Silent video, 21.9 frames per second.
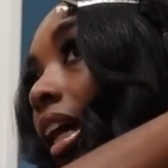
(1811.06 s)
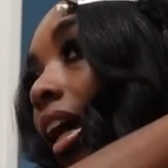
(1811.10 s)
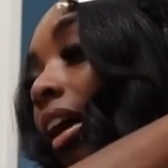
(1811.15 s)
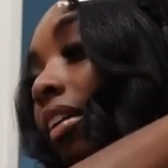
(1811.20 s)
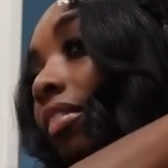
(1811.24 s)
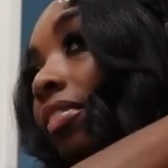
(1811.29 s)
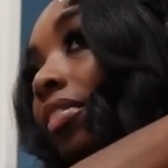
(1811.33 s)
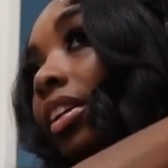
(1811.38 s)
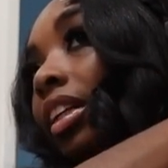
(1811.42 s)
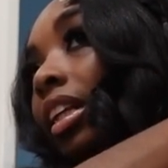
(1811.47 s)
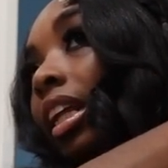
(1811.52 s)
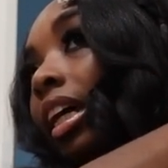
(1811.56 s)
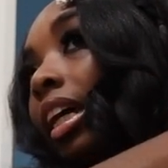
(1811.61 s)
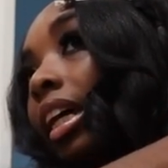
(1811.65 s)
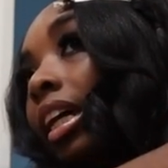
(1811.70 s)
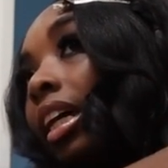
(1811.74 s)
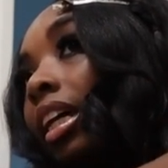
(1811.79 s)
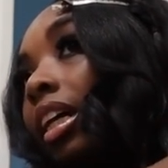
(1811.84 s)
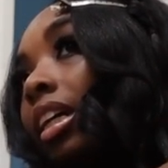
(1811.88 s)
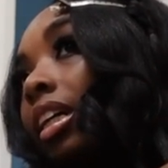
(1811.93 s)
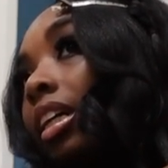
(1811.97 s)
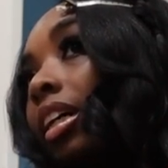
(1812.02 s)
I feel
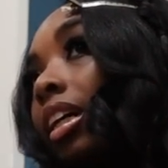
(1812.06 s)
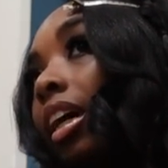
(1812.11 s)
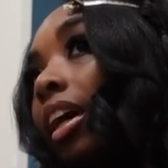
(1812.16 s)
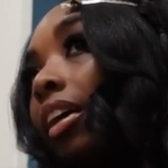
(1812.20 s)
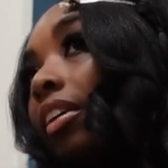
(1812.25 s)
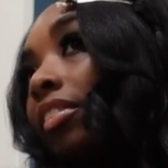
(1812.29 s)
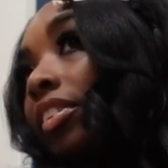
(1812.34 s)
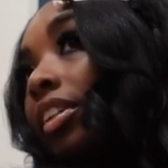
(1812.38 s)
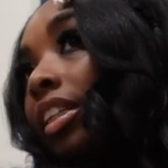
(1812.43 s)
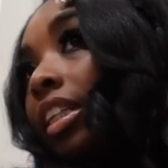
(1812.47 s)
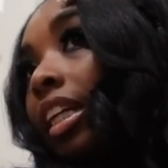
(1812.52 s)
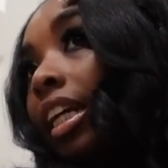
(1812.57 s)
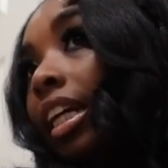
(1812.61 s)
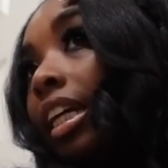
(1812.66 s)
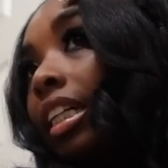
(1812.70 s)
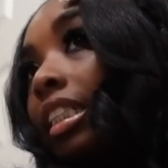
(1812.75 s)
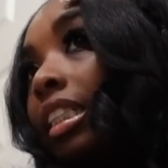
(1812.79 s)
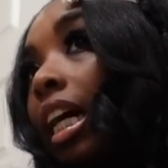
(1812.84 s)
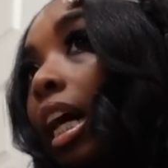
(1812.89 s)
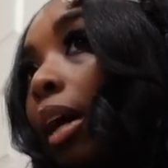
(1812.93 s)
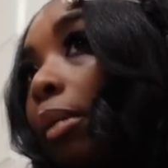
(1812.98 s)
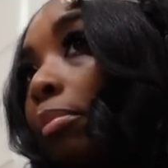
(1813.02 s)
like every day
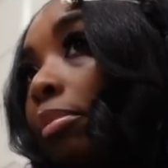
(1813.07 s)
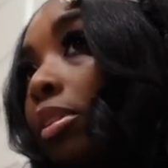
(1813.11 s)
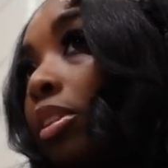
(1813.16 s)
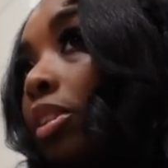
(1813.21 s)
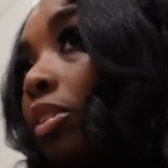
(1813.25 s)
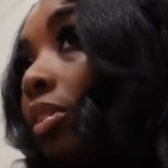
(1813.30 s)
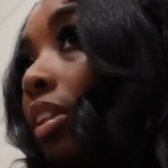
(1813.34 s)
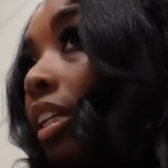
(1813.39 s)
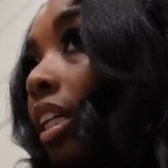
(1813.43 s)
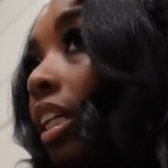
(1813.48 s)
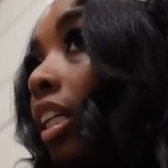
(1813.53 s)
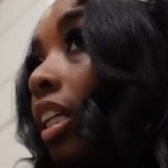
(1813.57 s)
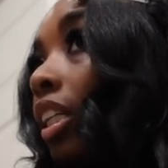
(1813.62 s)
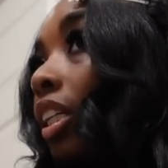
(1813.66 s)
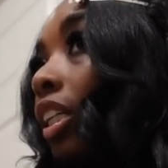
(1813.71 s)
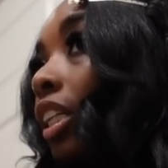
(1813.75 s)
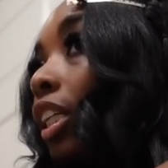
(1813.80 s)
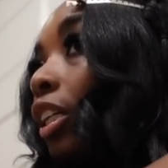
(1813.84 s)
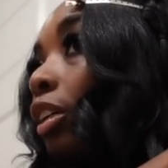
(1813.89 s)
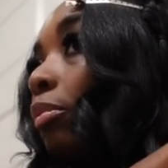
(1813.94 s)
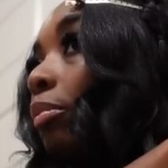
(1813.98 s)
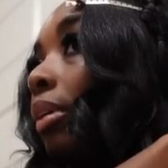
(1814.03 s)
is an opportunity to
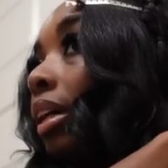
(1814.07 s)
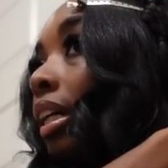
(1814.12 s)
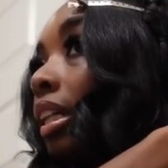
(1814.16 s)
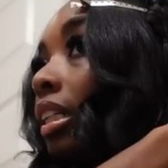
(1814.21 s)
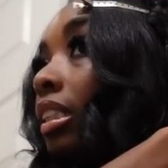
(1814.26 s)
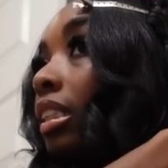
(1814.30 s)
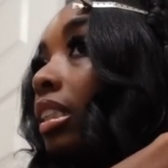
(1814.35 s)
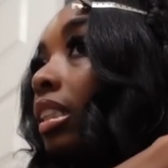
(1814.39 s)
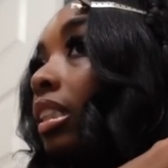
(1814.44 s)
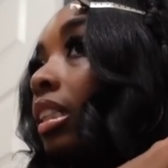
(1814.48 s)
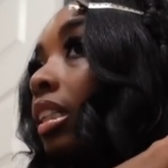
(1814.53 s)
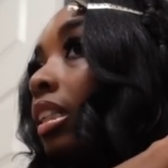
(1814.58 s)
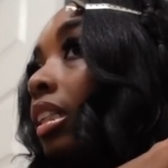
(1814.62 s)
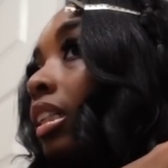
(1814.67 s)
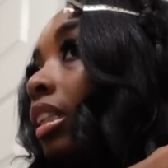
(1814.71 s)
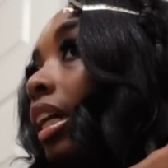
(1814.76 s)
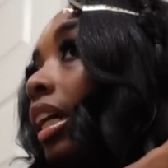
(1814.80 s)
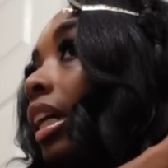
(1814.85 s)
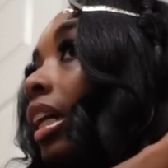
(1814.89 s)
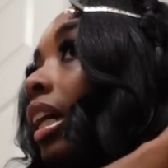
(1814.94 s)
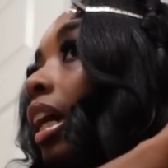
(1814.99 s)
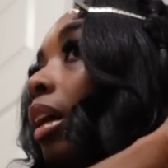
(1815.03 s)
look your best.
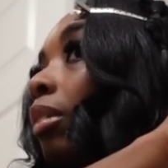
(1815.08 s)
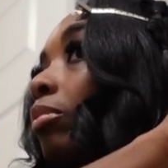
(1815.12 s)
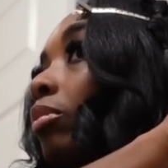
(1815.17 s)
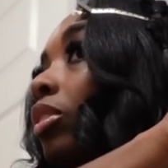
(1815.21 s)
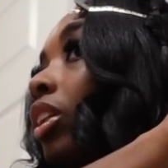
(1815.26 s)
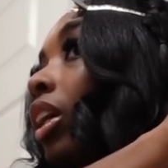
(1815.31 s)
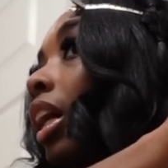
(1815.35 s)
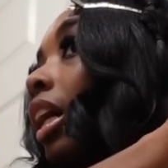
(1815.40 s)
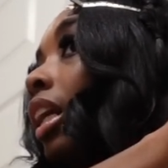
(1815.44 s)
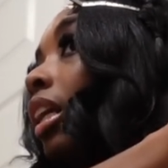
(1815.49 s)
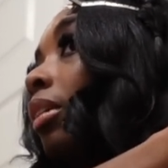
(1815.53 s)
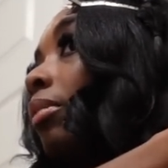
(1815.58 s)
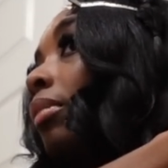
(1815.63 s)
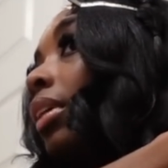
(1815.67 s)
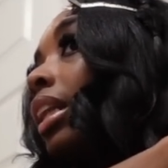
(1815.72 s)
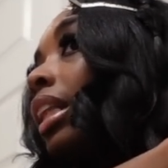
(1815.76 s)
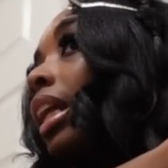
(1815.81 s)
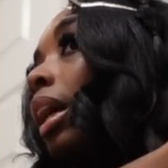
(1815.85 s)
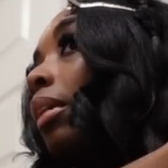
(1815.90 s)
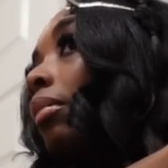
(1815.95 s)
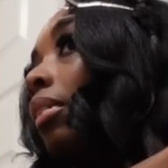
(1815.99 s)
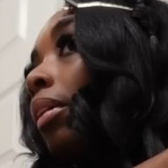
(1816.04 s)
Like I'm trying to
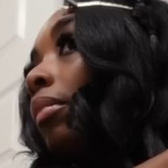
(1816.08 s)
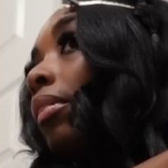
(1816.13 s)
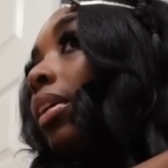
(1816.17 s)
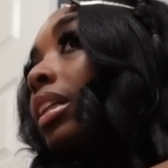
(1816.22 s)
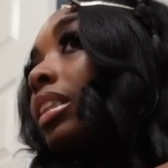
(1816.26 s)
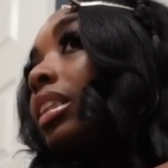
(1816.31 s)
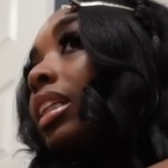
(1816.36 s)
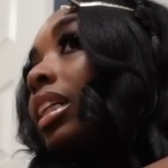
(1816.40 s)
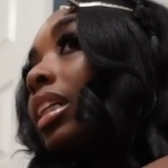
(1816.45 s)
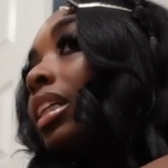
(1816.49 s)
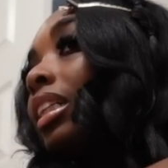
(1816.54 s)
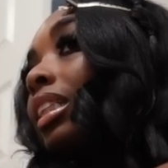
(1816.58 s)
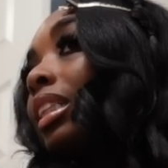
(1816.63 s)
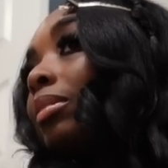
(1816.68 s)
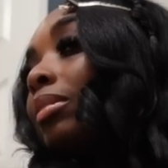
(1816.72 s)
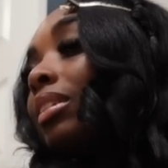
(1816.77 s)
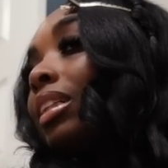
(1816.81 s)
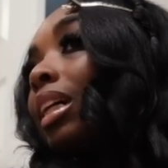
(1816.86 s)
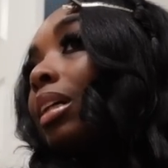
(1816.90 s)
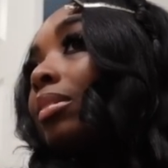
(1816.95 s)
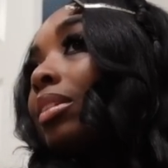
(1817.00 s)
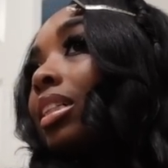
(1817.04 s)
make that my mindset because
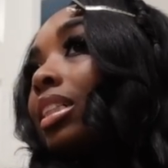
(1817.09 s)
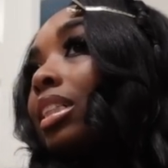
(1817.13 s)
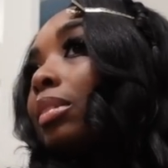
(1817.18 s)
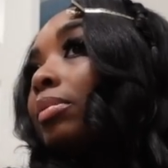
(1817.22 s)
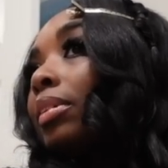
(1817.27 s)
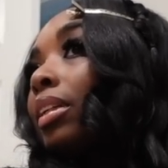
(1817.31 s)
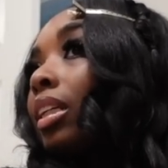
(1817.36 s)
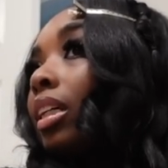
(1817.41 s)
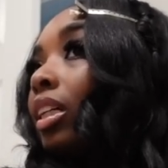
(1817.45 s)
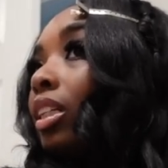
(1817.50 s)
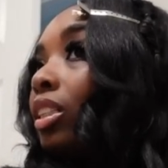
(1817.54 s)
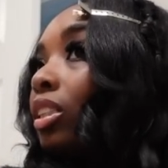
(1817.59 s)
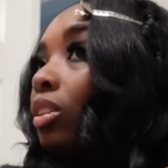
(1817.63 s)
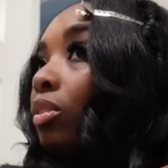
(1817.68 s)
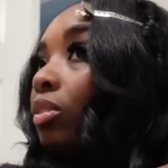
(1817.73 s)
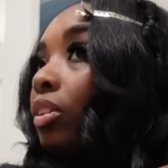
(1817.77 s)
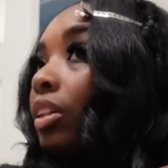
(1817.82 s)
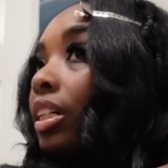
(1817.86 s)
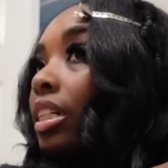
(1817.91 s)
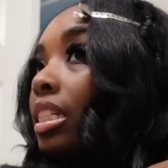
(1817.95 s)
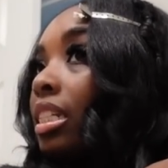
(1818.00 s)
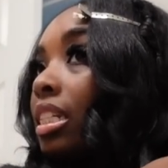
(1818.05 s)
sometimes I just be looking
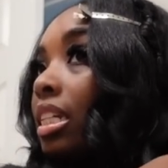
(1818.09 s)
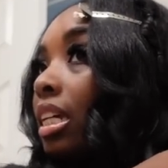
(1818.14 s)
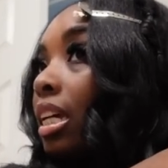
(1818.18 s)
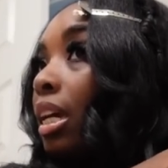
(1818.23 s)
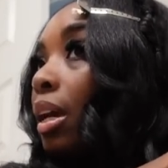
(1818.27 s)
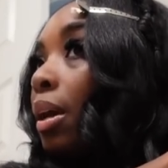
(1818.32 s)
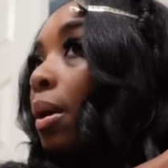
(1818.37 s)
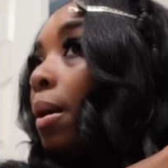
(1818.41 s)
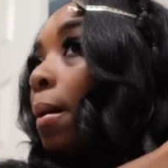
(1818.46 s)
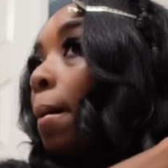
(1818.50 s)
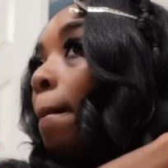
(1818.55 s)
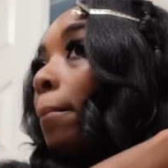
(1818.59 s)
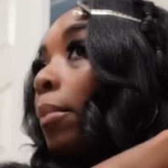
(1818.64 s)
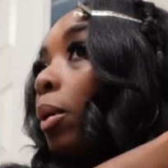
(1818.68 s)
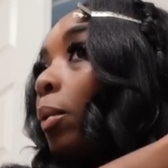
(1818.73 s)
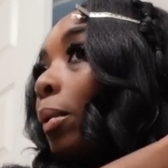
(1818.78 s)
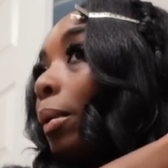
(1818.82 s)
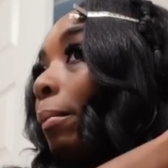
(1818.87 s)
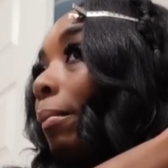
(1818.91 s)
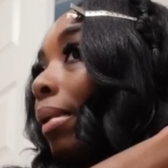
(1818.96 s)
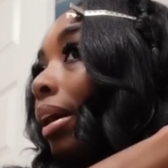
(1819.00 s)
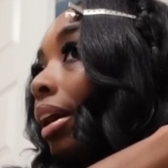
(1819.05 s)
so crazy.
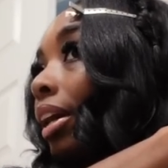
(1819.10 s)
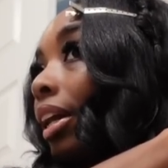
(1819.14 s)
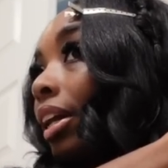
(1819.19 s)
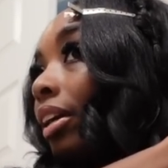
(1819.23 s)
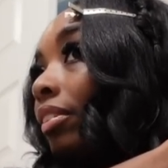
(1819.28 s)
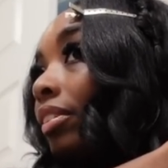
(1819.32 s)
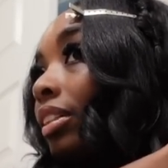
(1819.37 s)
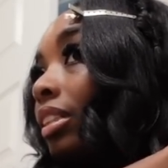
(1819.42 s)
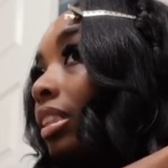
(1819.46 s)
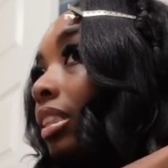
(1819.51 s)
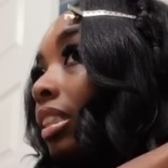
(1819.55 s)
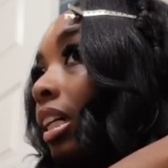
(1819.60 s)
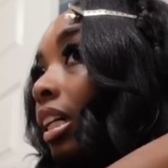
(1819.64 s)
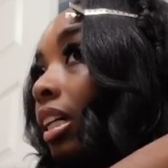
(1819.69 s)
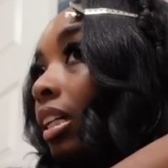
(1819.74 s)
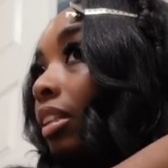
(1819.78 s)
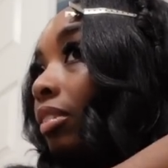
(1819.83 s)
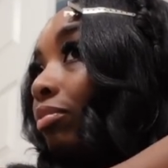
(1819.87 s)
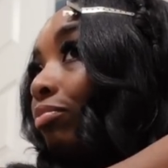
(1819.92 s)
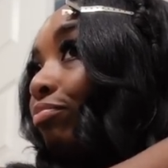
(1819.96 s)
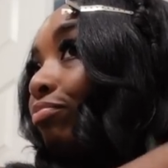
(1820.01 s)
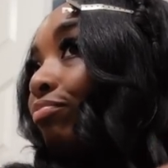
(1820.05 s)
But when my hair is
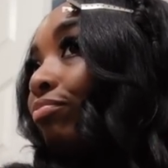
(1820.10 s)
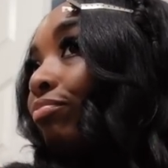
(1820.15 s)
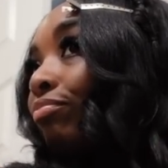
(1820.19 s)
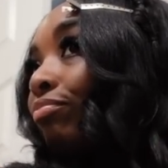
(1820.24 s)
done,